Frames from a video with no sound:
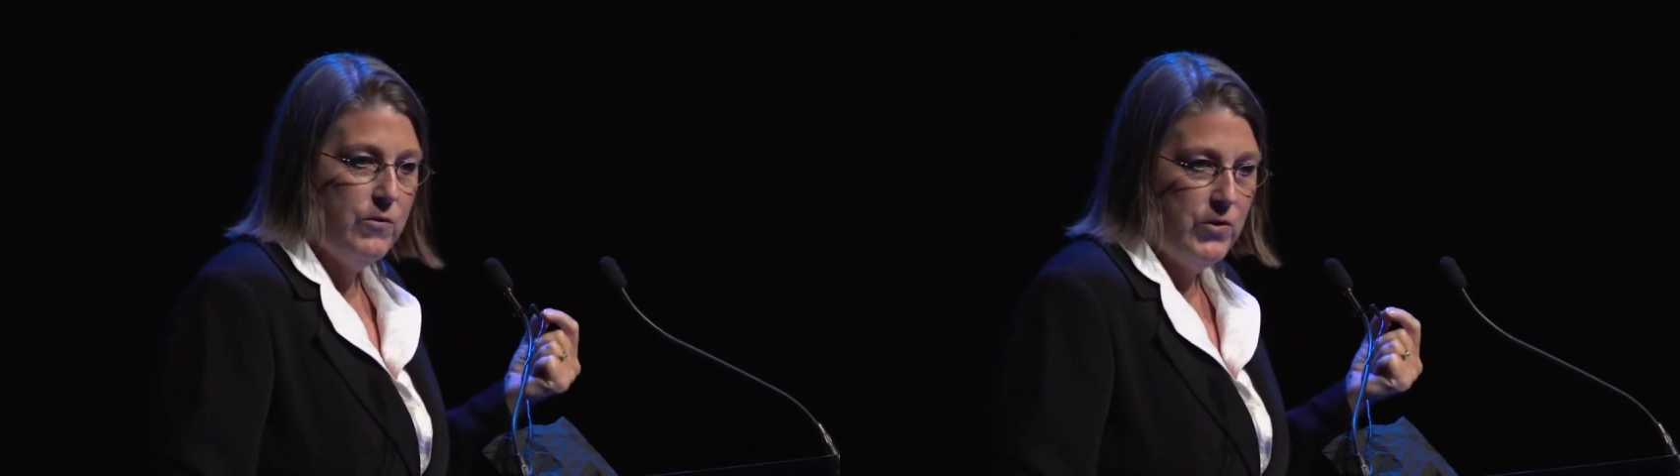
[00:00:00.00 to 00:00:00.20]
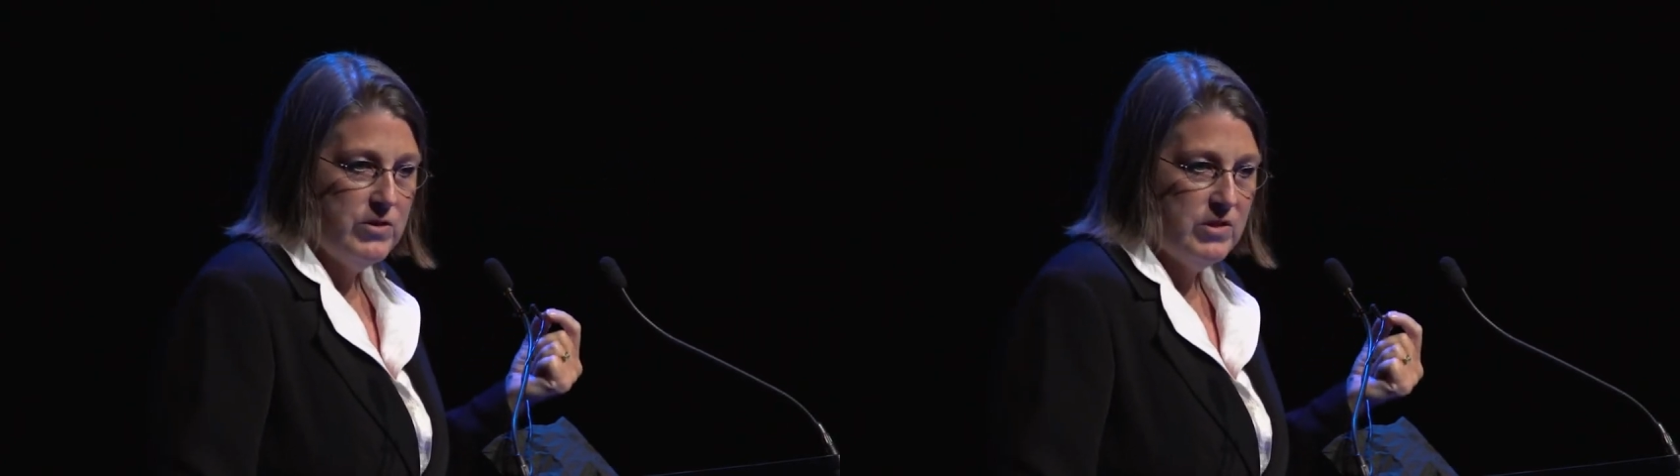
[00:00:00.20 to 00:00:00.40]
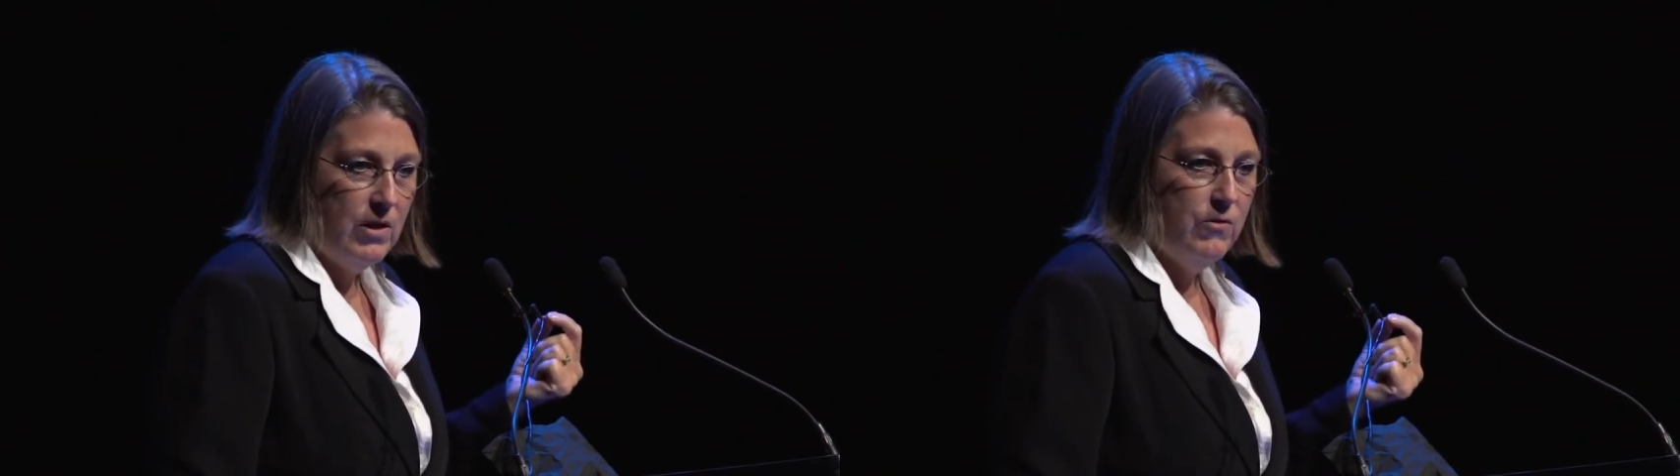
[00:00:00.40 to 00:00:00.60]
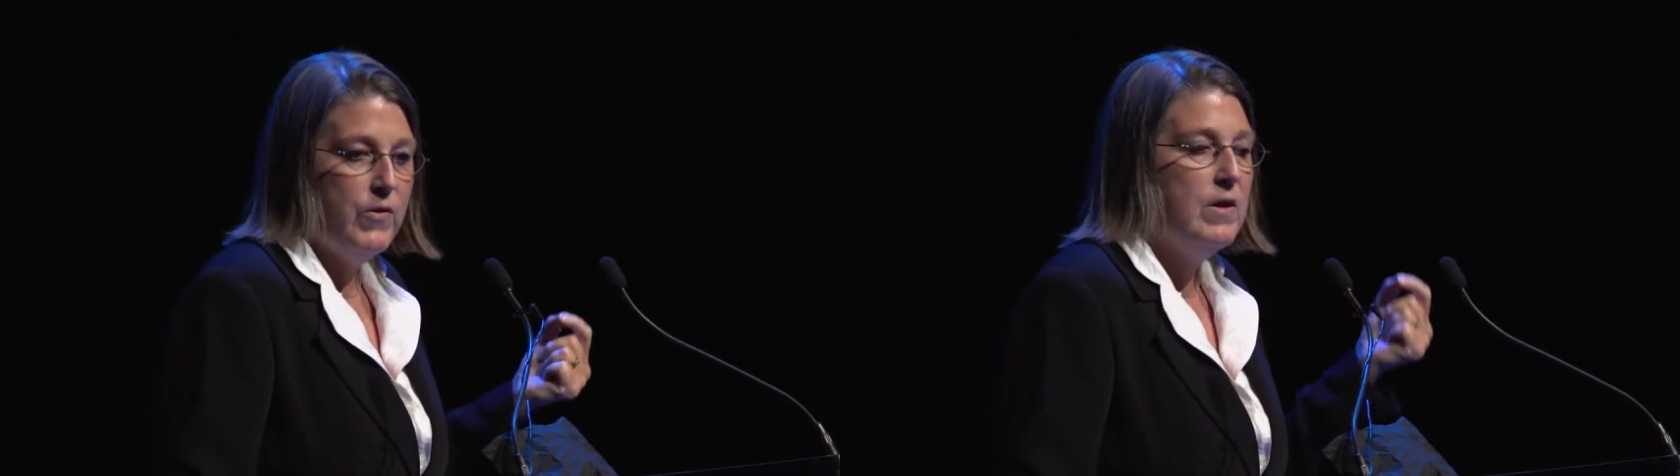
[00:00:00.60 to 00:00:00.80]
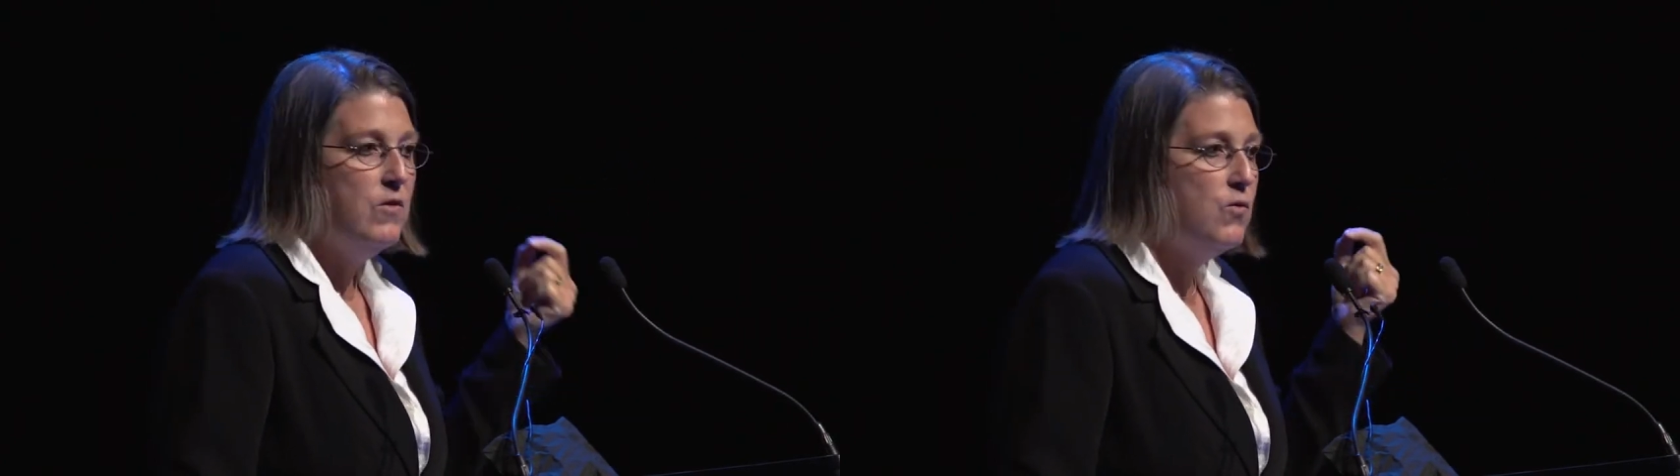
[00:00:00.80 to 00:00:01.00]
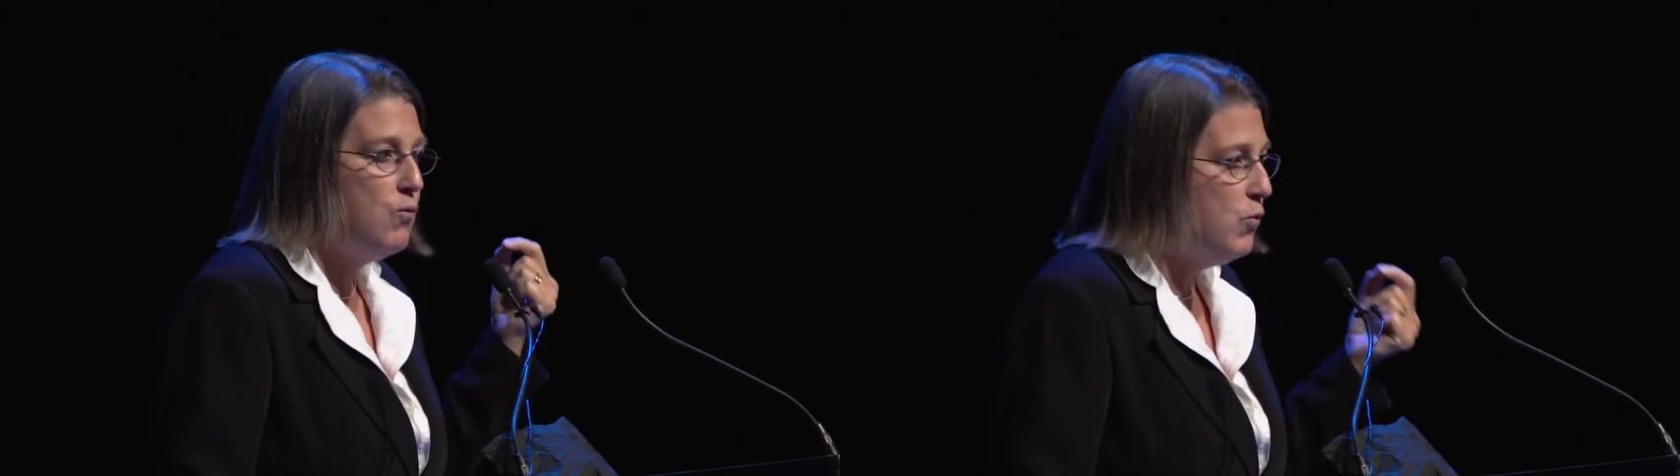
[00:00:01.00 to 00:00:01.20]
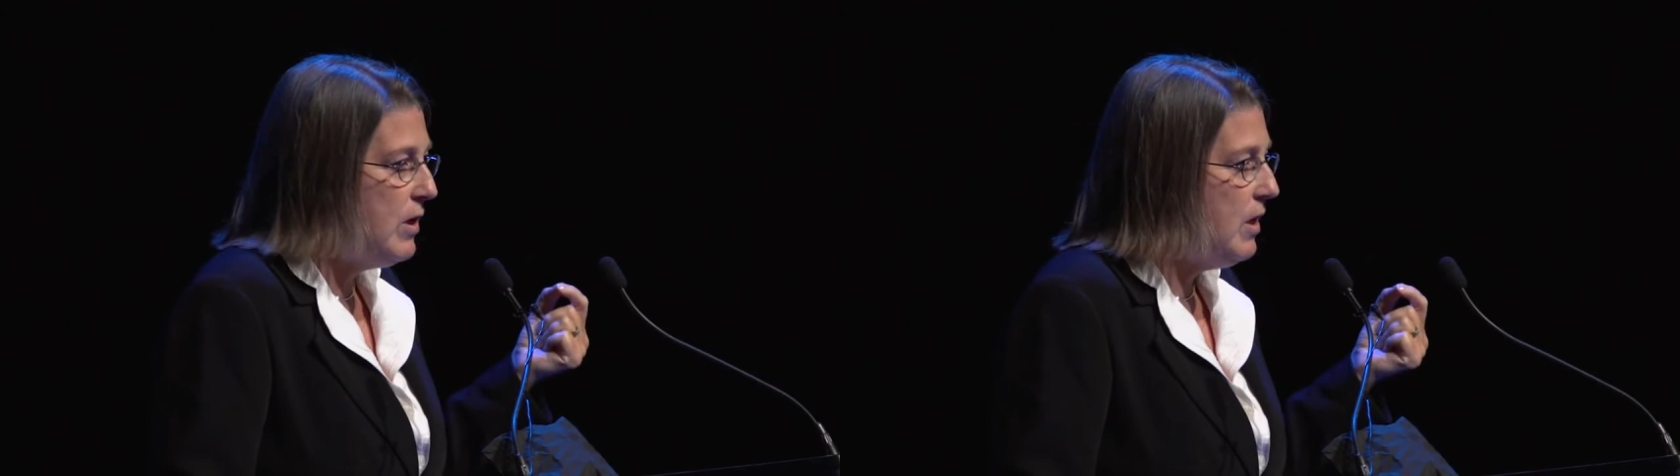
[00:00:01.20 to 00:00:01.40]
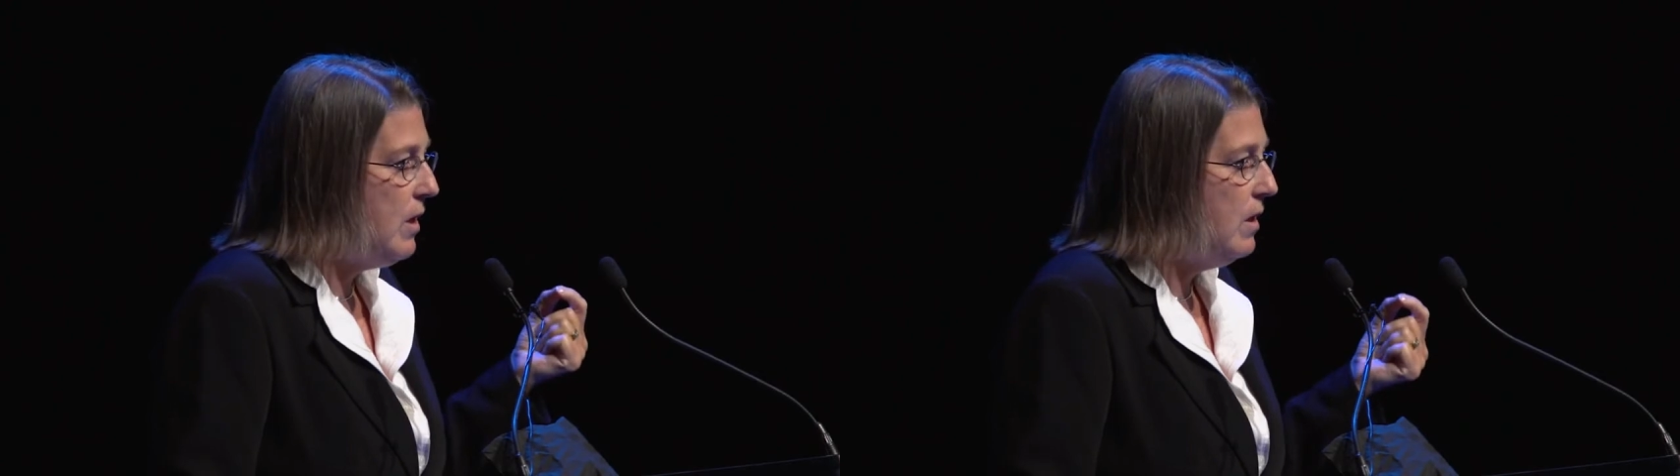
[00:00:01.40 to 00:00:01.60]
for yourself is
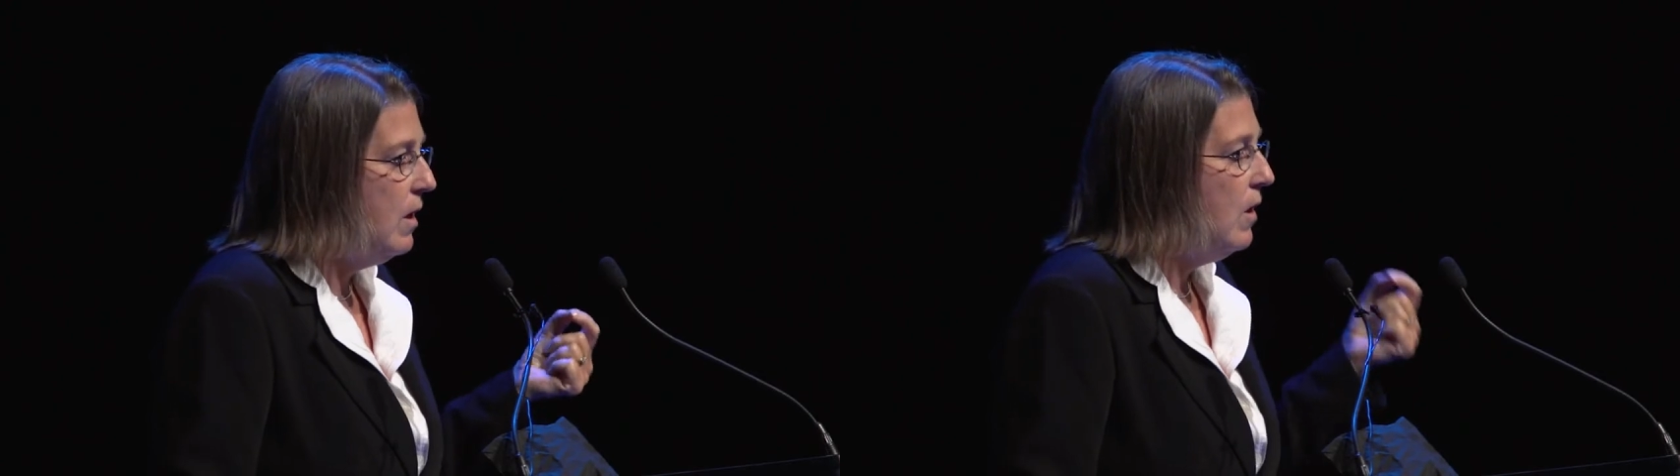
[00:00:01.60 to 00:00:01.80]
really,